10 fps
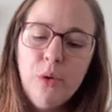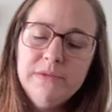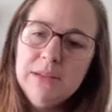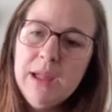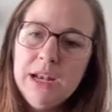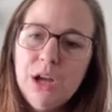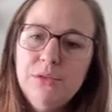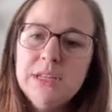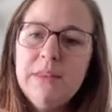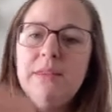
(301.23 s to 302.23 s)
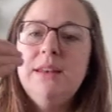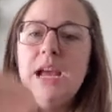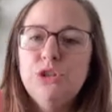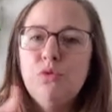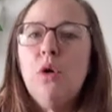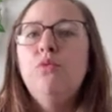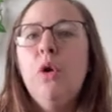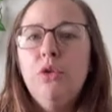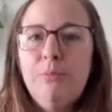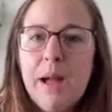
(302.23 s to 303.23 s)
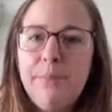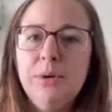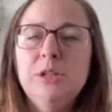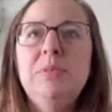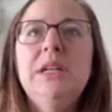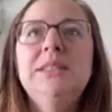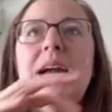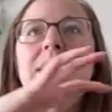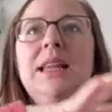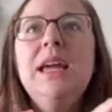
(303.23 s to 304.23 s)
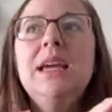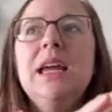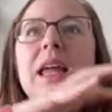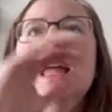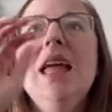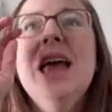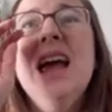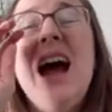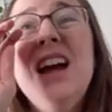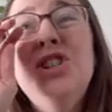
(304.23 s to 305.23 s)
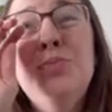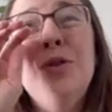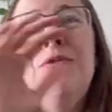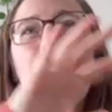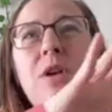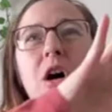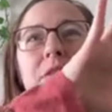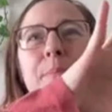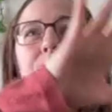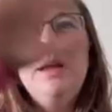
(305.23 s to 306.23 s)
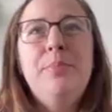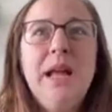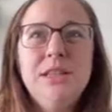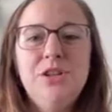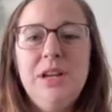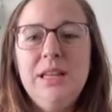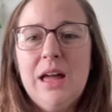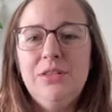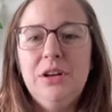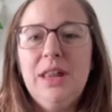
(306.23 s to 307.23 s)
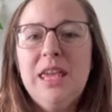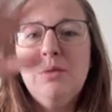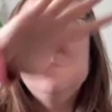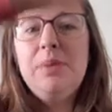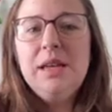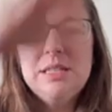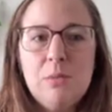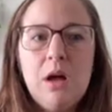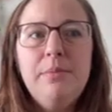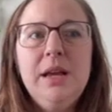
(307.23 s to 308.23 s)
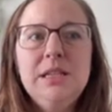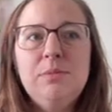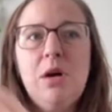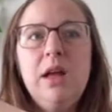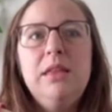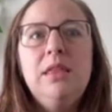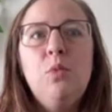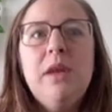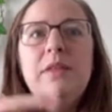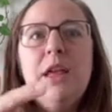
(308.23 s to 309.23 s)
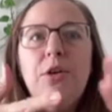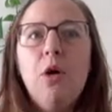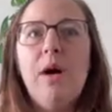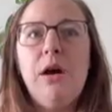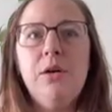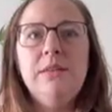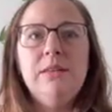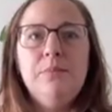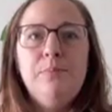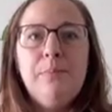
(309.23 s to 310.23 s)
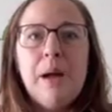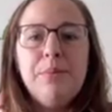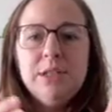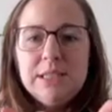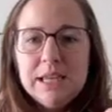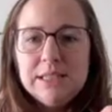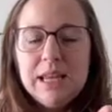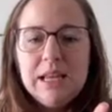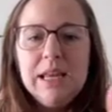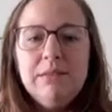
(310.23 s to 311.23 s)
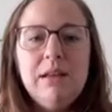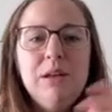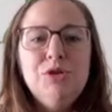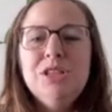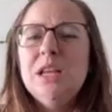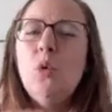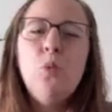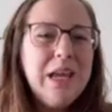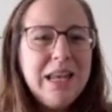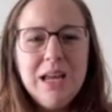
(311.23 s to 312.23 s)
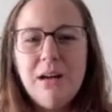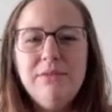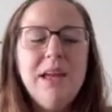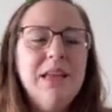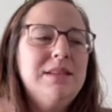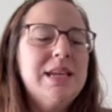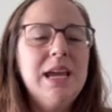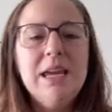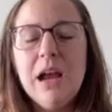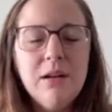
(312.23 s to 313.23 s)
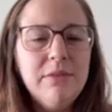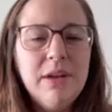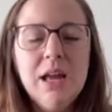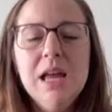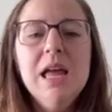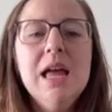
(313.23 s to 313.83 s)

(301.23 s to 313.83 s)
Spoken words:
of tomatoes and then the next row of peppers, because I just prefer when all the big plants are together. Like it was big, small, and then the way that they grow out, and then the peppers stay skinny, and then it was just like the weeding of it and the taking care of it.